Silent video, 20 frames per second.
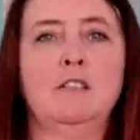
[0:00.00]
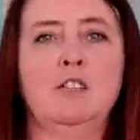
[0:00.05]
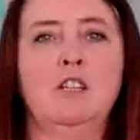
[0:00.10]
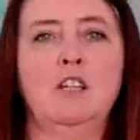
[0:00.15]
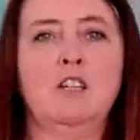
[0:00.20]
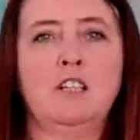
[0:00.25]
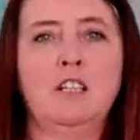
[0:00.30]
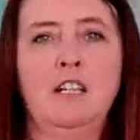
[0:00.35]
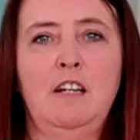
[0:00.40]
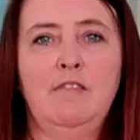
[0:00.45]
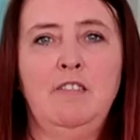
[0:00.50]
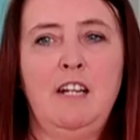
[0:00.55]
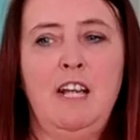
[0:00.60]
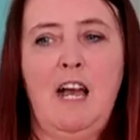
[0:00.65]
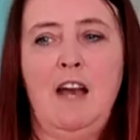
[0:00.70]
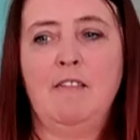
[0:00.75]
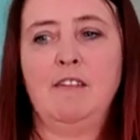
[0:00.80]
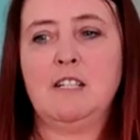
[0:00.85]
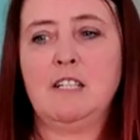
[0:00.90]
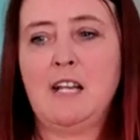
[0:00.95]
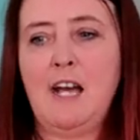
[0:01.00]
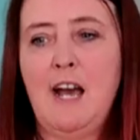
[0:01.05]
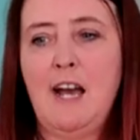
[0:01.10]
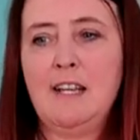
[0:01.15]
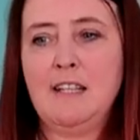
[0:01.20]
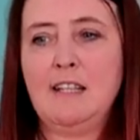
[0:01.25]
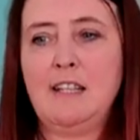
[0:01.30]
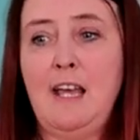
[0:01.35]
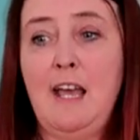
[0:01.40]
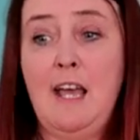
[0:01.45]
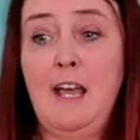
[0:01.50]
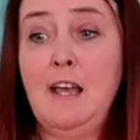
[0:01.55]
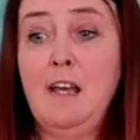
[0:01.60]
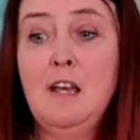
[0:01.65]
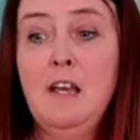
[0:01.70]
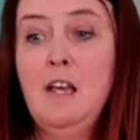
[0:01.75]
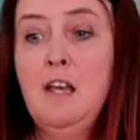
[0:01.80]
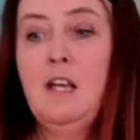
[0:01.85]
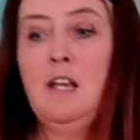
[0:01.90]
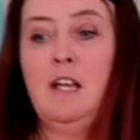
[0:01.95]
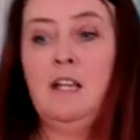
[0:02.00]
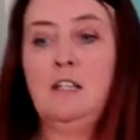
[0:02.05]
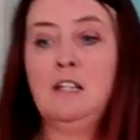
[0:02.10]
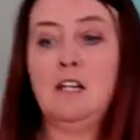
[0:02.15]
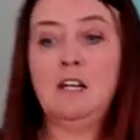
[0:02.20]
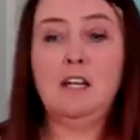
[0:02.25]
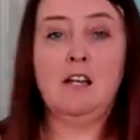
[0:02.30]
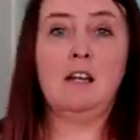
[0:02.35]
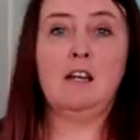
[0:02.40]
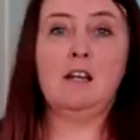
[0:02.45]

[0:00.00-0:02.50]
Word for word: So you could literally have it tied there, and it,